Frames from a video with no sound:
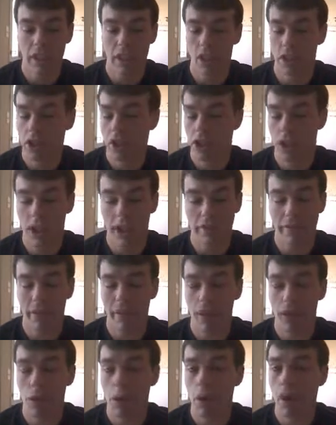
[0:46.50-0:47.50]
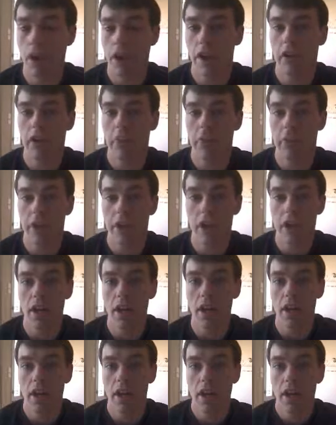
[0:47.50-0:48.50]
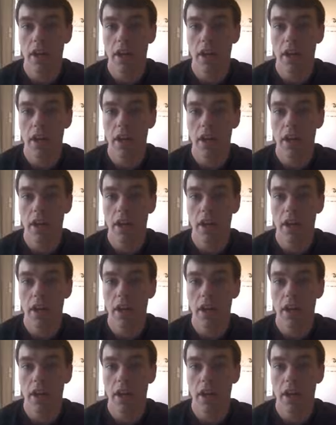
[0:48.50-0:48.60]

and you're just trying to figure out where to go from there,